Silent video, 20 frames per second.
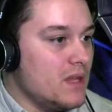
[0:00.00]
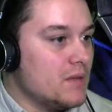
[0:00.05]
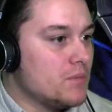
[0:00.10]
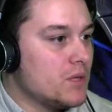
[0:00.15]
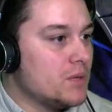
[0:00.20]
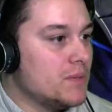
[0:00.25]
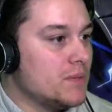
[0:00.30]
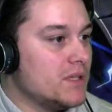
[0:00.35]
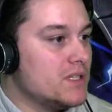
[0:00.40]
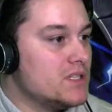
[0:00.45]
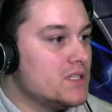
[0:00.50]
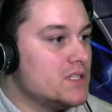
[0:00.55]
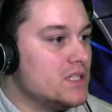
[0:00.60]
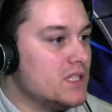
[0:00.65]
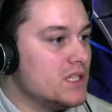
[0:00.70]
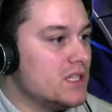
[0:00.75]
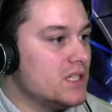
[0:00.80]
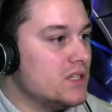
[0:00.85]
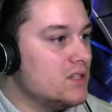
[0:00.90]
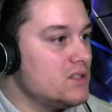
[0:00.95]
But I mean,
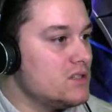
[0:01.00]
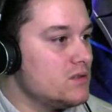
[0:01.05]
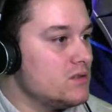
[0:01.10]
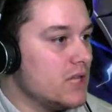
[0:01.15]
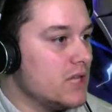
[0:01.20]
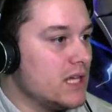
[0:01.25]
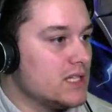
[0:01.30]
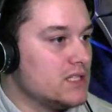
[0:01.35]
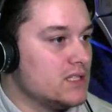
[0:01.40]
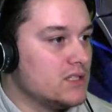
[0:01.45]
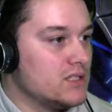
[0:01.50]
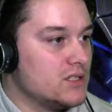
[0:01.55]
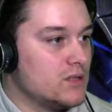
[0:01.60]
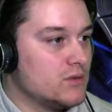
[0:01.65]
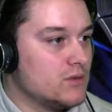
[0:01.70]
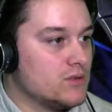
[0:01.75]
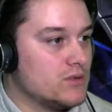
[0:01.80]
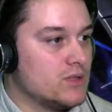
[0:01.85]
it does look like she's going to